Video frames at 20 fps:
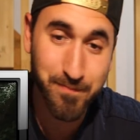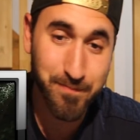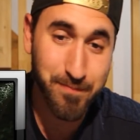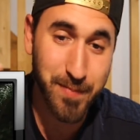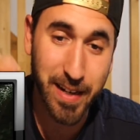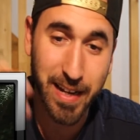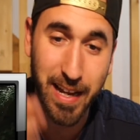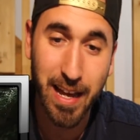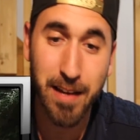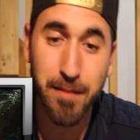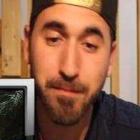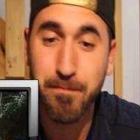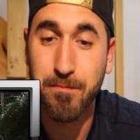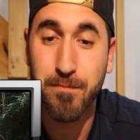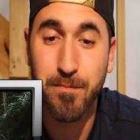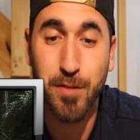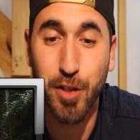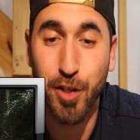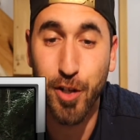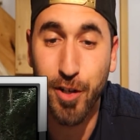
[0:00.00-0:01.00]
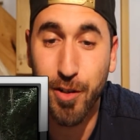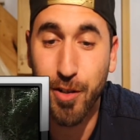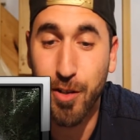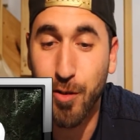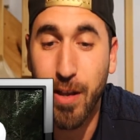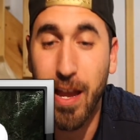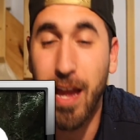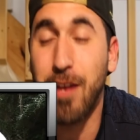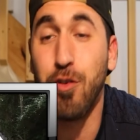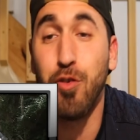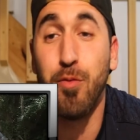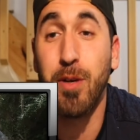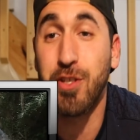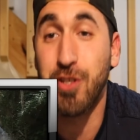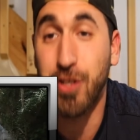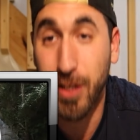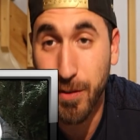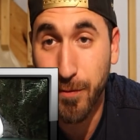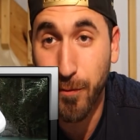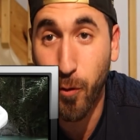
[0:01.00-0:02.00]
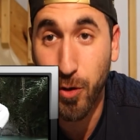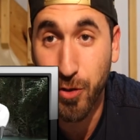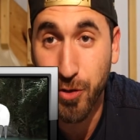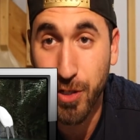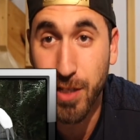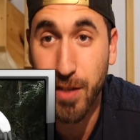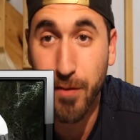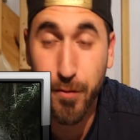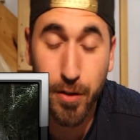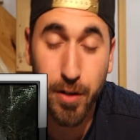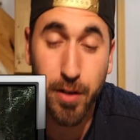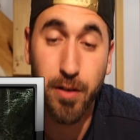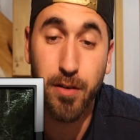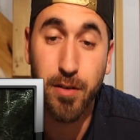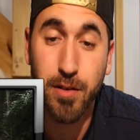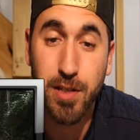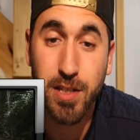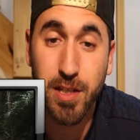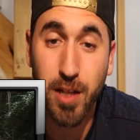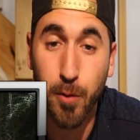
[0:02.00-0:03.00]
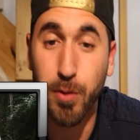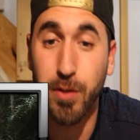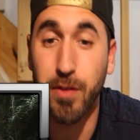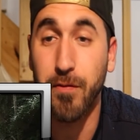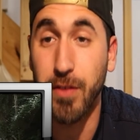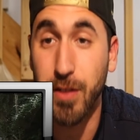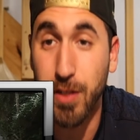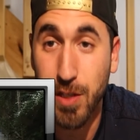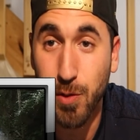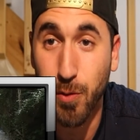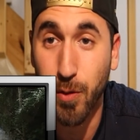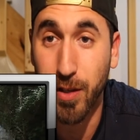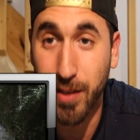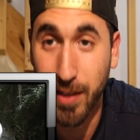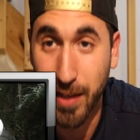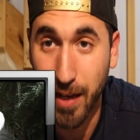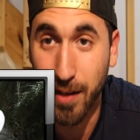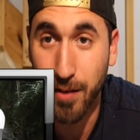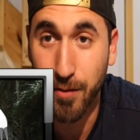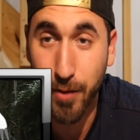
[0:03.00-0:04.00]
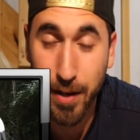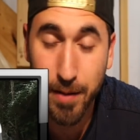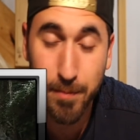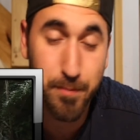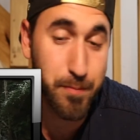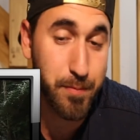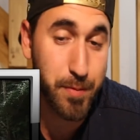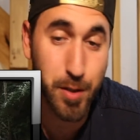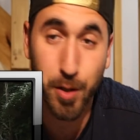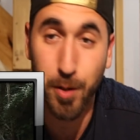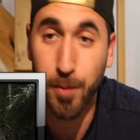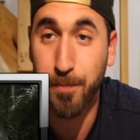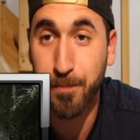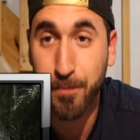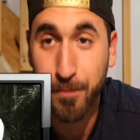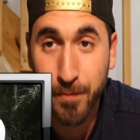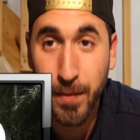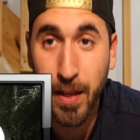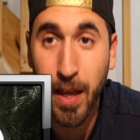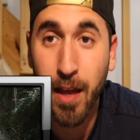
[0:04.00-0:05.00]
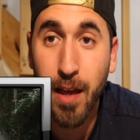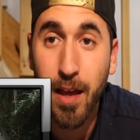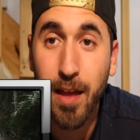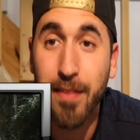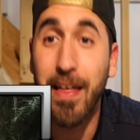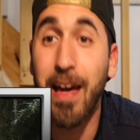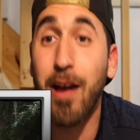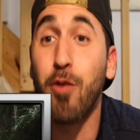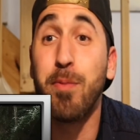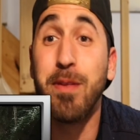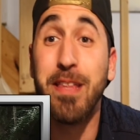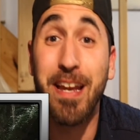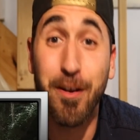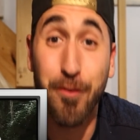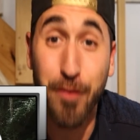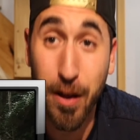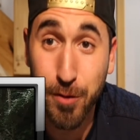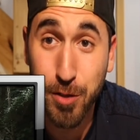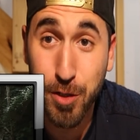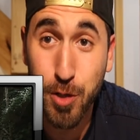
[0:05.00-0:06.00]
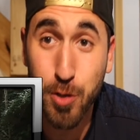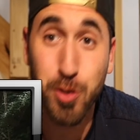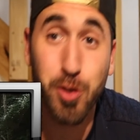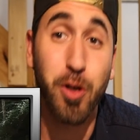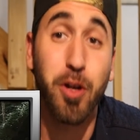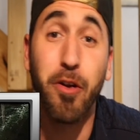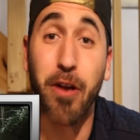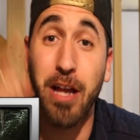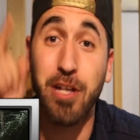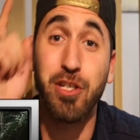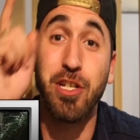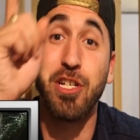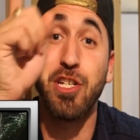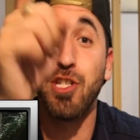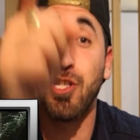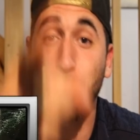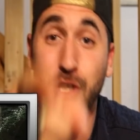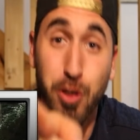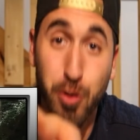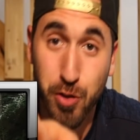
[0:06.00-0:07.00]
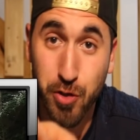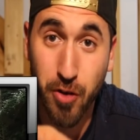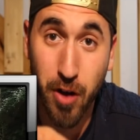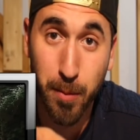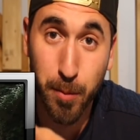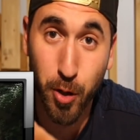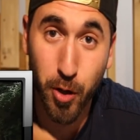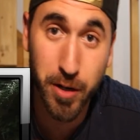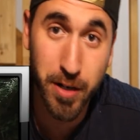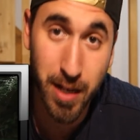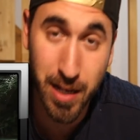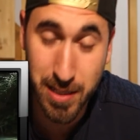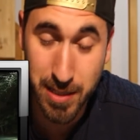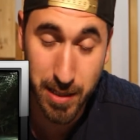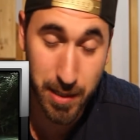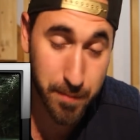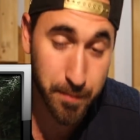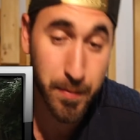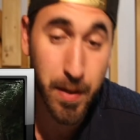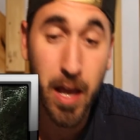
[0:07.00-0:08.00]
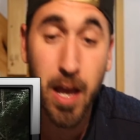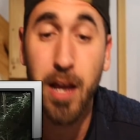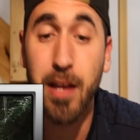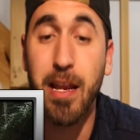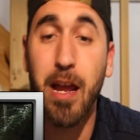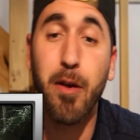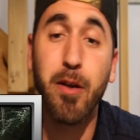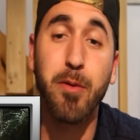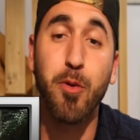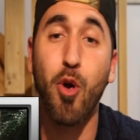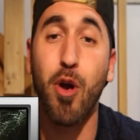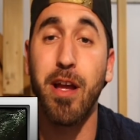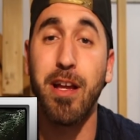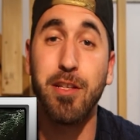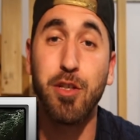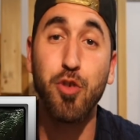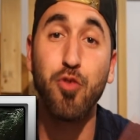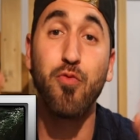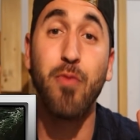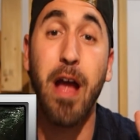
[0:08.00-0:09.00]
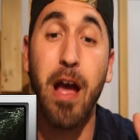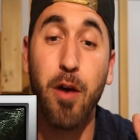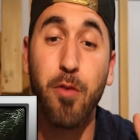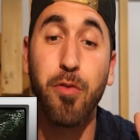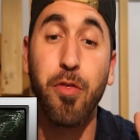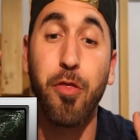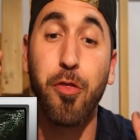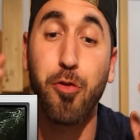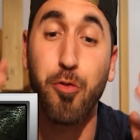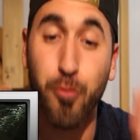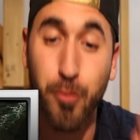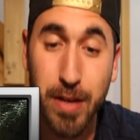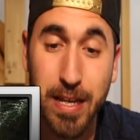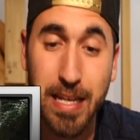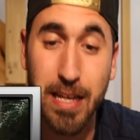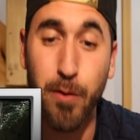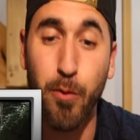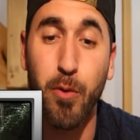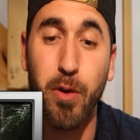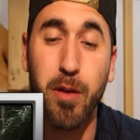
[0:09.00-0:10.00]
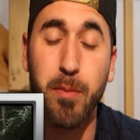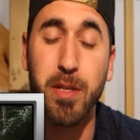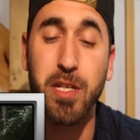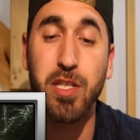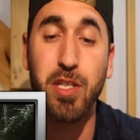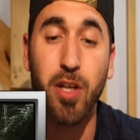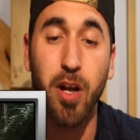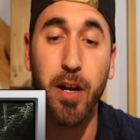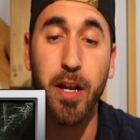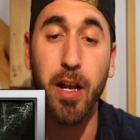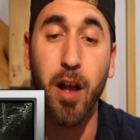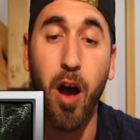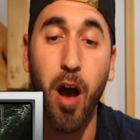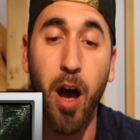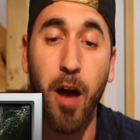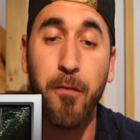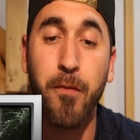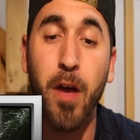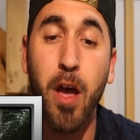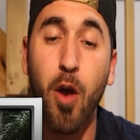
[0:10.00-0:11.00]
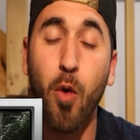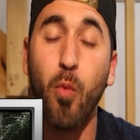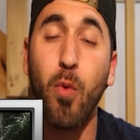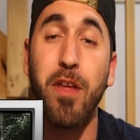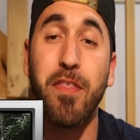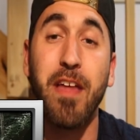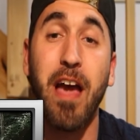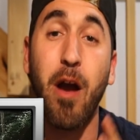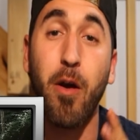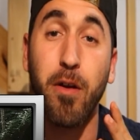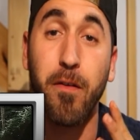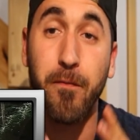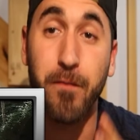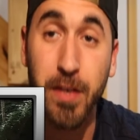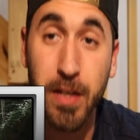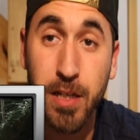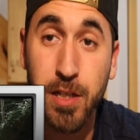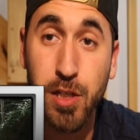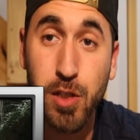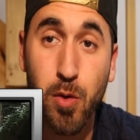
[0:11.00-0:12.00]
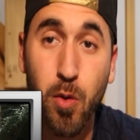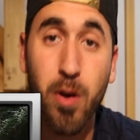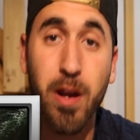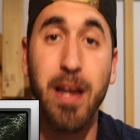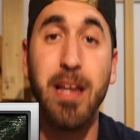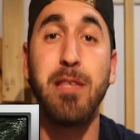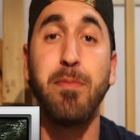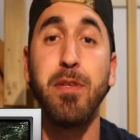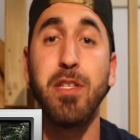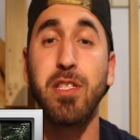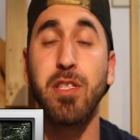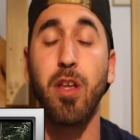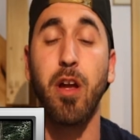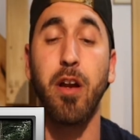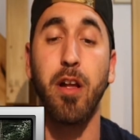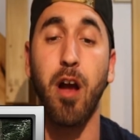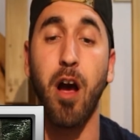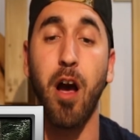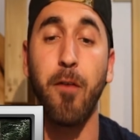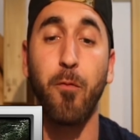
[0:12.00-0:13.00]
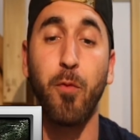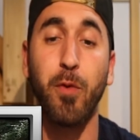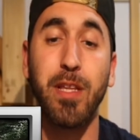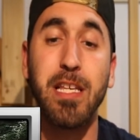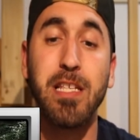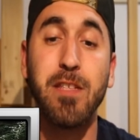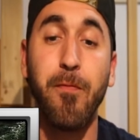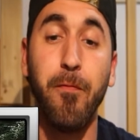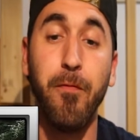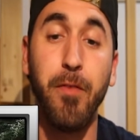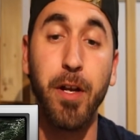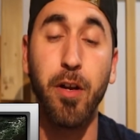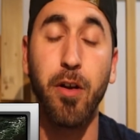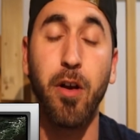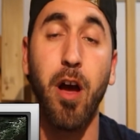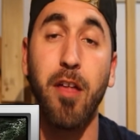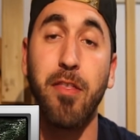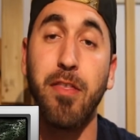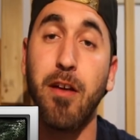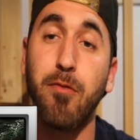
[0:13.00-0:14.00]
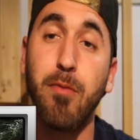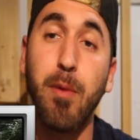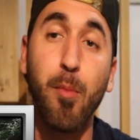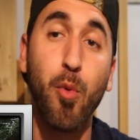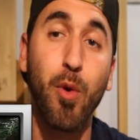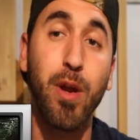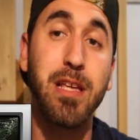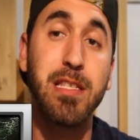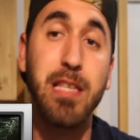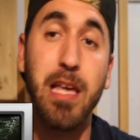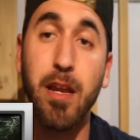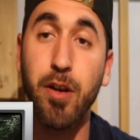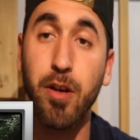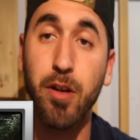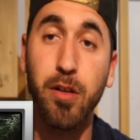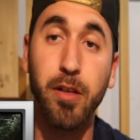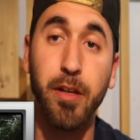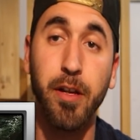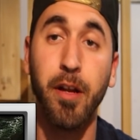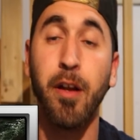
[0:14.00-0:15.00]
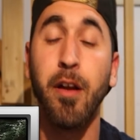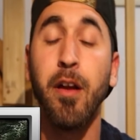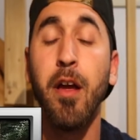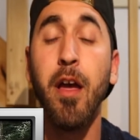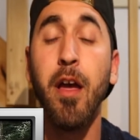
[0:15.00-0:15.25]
again, you can't do much against Fortress if you're stuck with the Venusaur at the end, right? So that will be the end of round 2. So congratulations to you, Scrub Lord Dustin. Now we're going into round 3. We're going to be starting off with our Venusaur, and he's going to be starting off with his Vigoroth. Now remember what I said earlier.